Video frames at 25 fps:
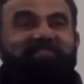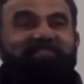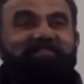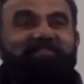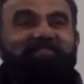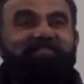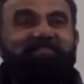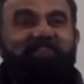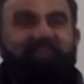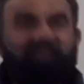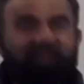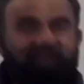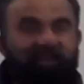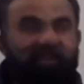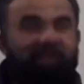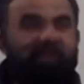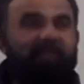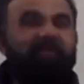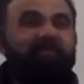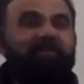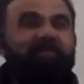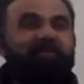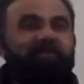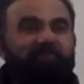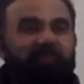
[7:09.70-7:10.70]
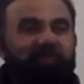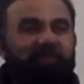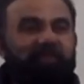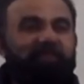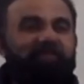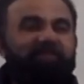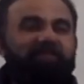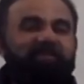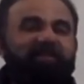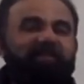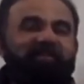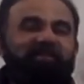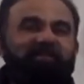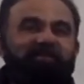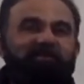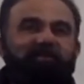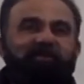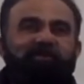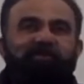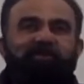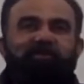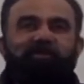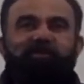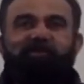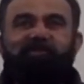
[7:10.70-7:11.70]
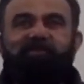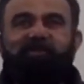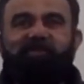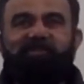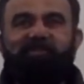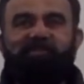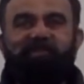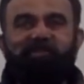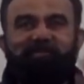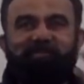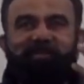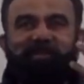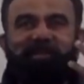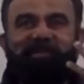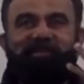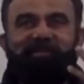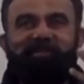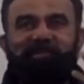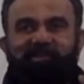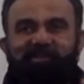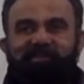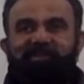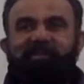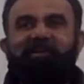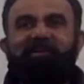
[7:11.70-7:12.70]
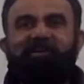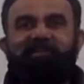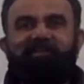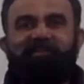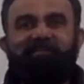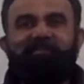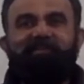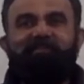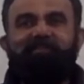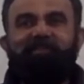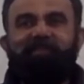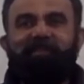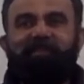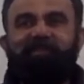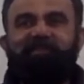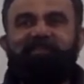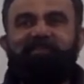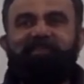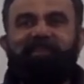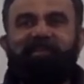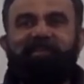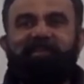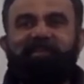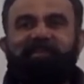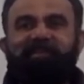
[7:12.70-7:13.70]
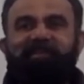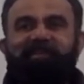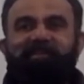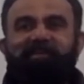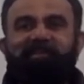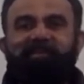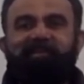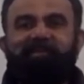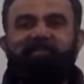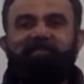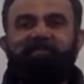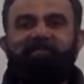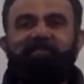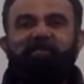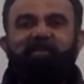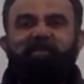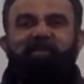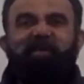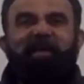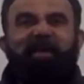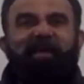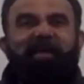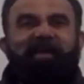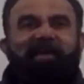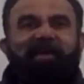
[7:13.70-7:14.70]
Retarded means like, don't go into extremes. Like retard means like pull back.